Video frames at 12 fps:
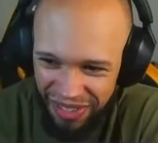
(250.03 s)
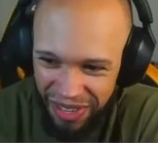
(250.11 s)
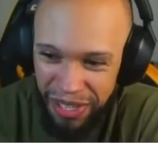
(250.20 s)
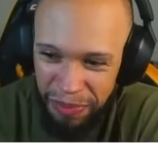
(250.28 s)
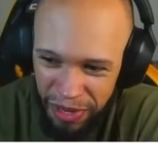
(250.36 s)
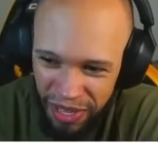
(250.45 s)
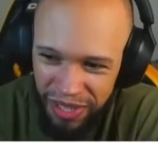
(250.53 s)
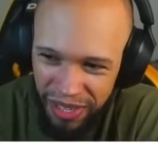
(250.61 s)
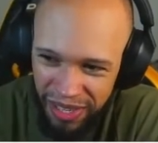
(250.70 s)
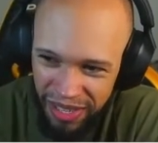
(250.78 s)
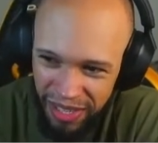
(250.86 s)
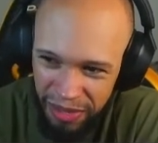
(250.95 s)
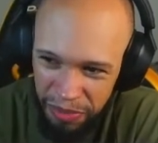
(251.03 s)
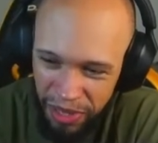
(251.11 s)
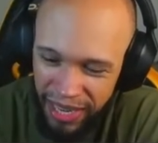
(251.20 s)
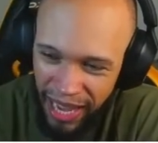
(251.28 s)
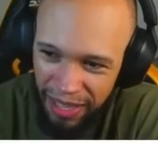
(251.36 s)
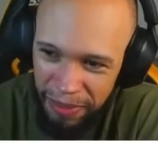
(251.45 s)
There's some good
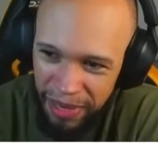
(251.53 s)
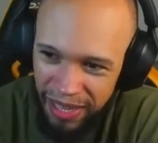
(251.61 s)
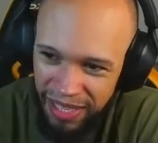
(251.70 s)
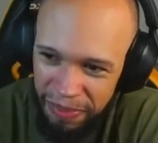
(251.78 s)
Gallantmons,